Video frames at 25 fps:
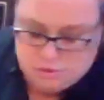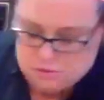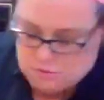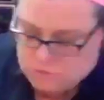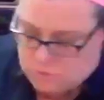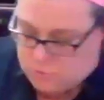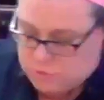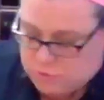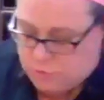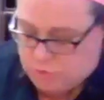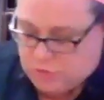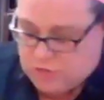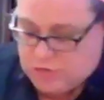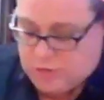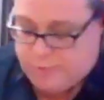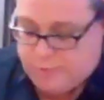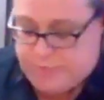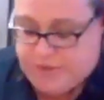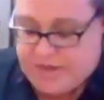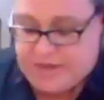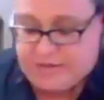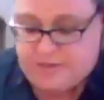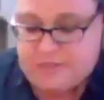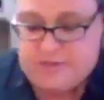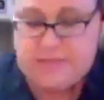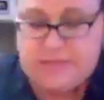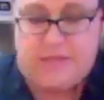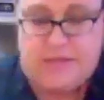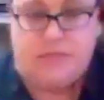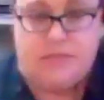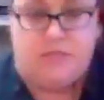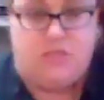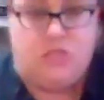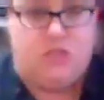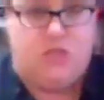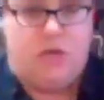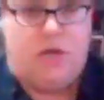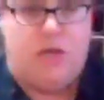We will come back to that
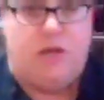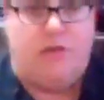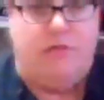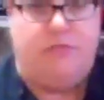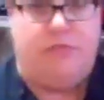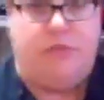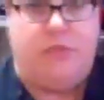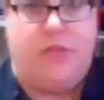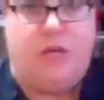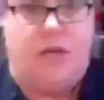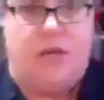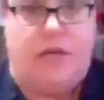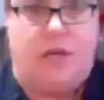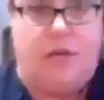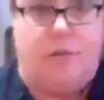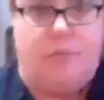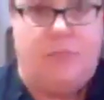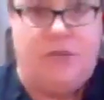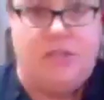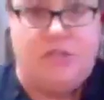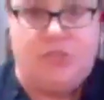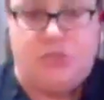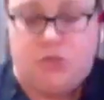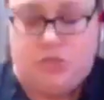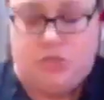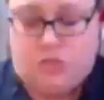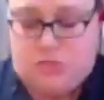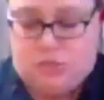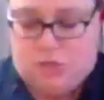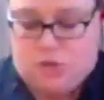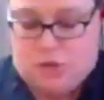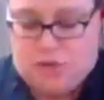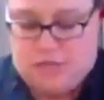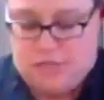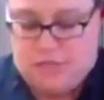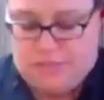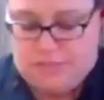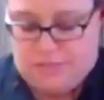Dijon for the honey mustard
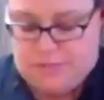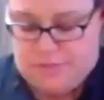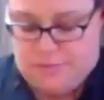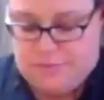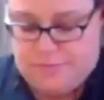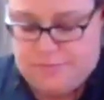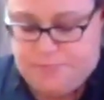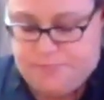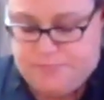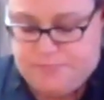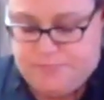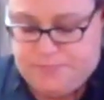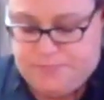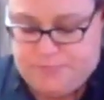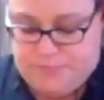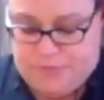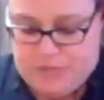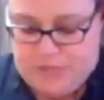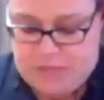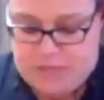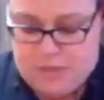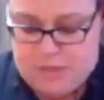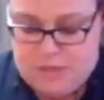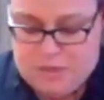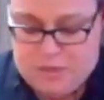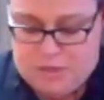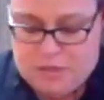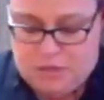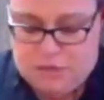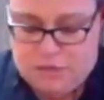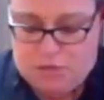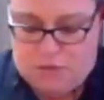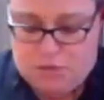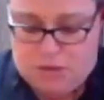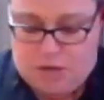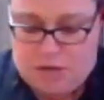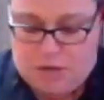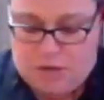sauce. A
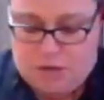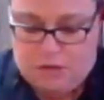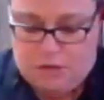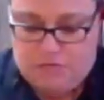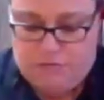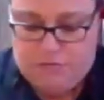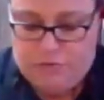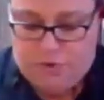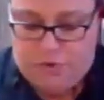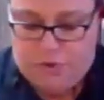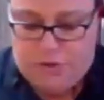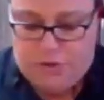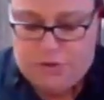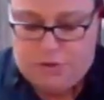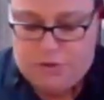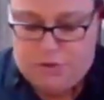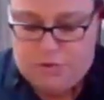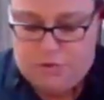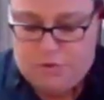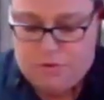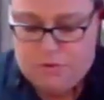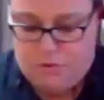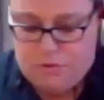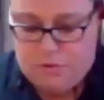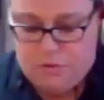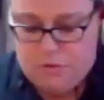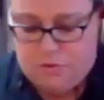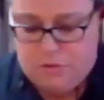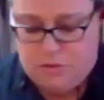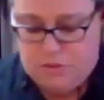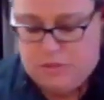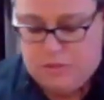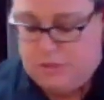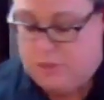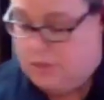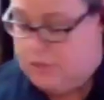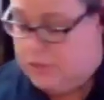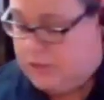little olive oil.
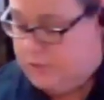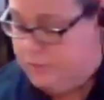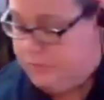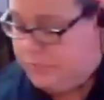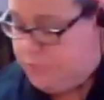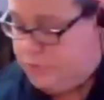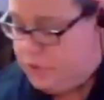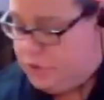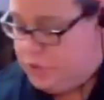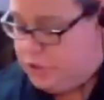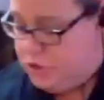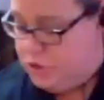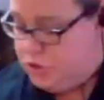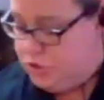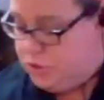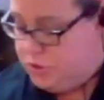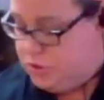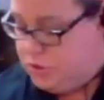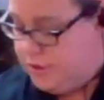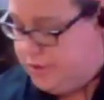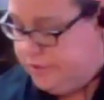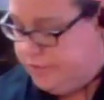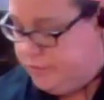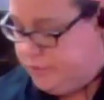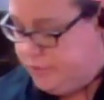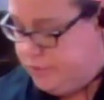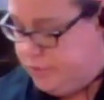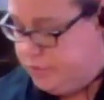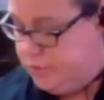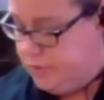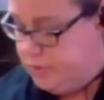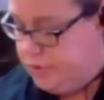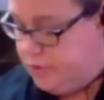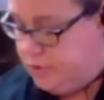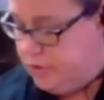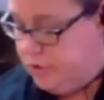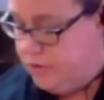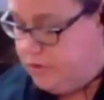I'm pretty sure I wrote
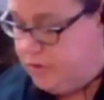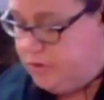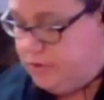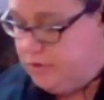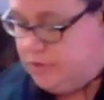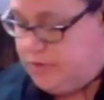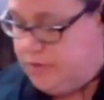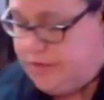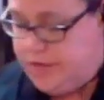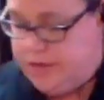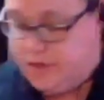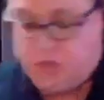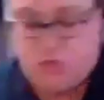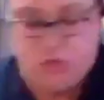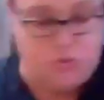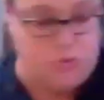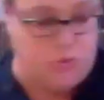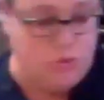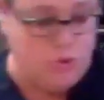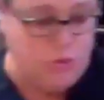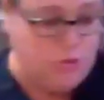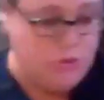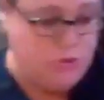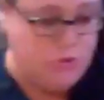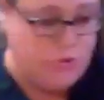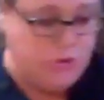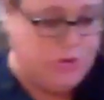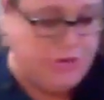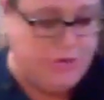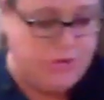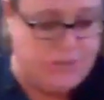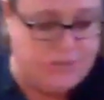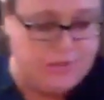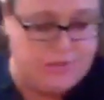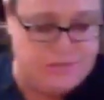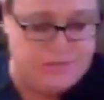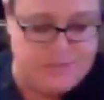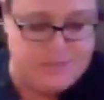all the actual
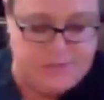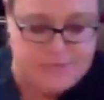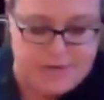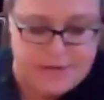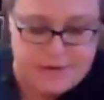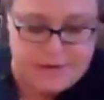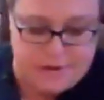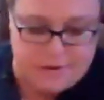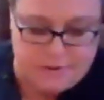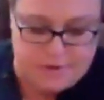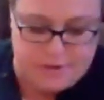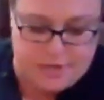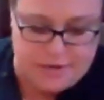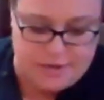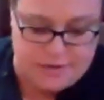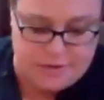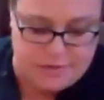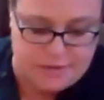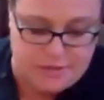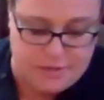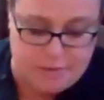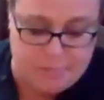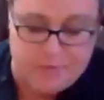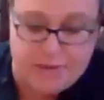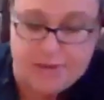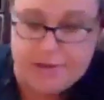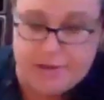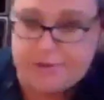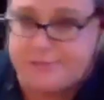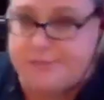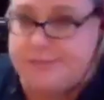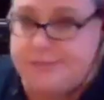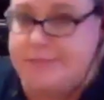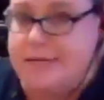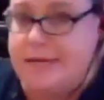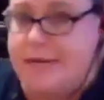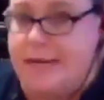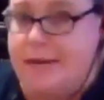ingredients down and the amounts.